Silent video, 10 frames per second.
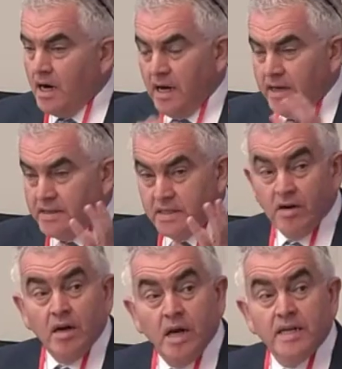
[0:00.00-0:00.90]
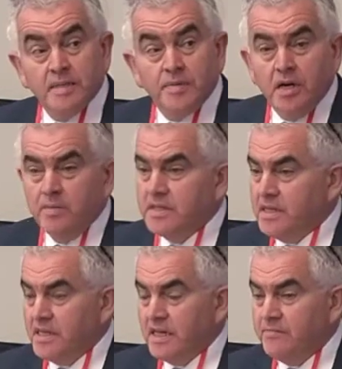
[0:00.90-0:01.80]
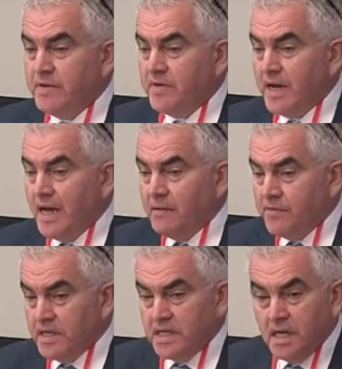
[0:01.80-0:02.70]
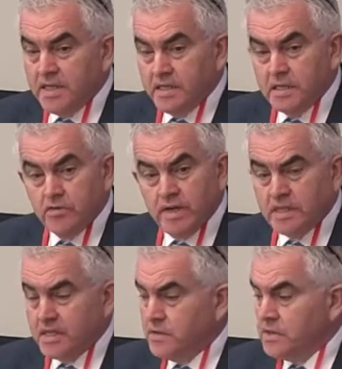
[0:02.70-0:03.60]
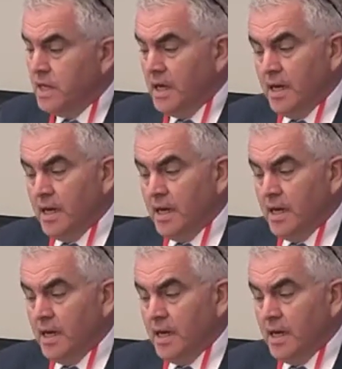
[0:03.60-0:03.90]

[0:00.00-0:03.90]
our line department, and they have been very helpful in guiding and directing us.